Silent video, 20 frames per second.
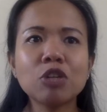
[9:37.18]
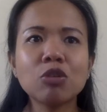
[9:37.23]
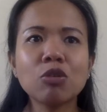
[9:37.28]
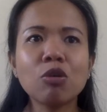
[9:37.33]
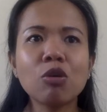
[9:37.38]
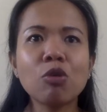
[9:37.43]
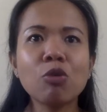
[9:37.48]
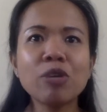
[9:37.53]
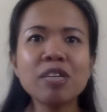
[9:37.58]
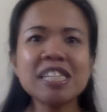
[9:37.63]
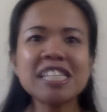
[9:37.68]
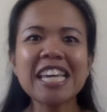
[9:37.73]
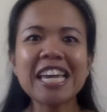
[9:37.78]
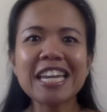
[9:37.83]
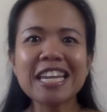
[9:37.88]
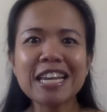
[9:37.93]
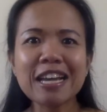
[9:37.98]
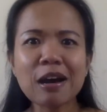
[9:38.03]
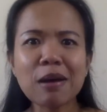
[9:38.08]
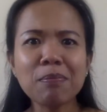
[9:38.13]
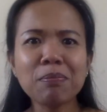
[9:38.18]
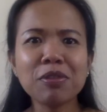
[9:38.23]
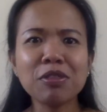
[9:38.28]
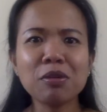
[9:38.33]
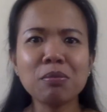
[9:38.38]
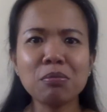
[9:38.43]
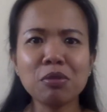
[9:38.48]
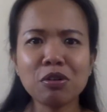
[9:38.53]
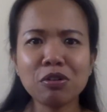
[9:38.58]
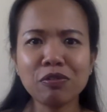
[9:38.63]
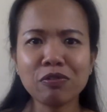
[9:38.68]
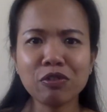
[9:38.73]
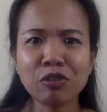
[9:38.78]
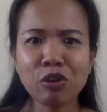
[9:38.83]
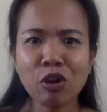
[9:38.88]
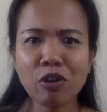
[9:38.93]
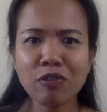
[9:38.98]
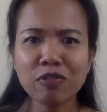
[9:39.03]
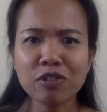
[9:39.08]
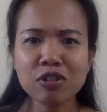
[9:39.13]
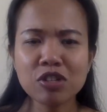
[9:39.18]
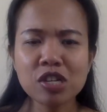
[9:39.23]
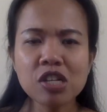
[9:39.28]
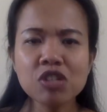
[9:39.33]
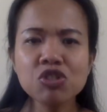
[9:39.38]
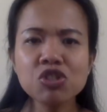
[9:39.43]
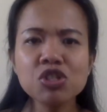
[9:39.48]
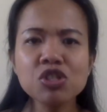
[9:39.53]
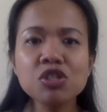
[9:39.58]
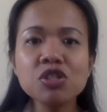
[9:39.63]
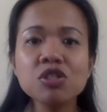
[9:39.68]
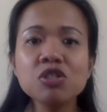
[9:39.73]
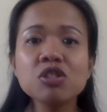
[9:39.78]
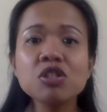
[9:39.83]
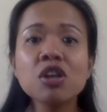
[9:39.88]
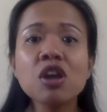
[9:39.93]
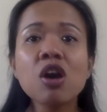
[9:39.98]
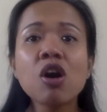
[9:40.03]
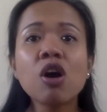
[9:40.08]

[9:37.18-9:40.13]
always getting up in the middle of conversations